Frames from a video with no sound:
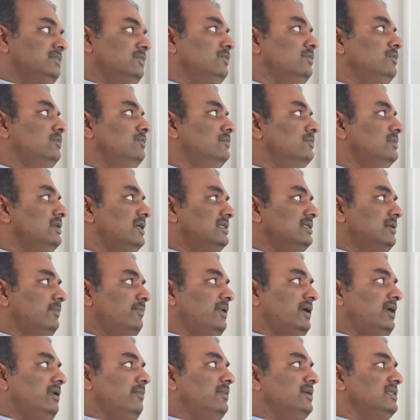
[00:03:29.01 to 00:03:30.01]
So that's a
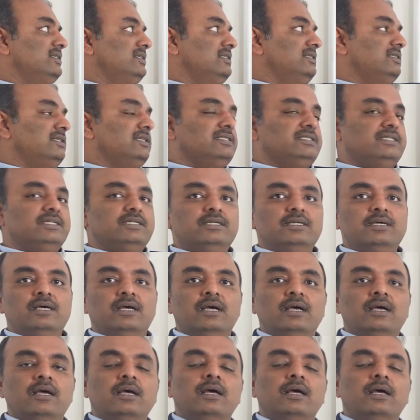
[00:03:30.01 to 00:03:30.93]
pretty much intention.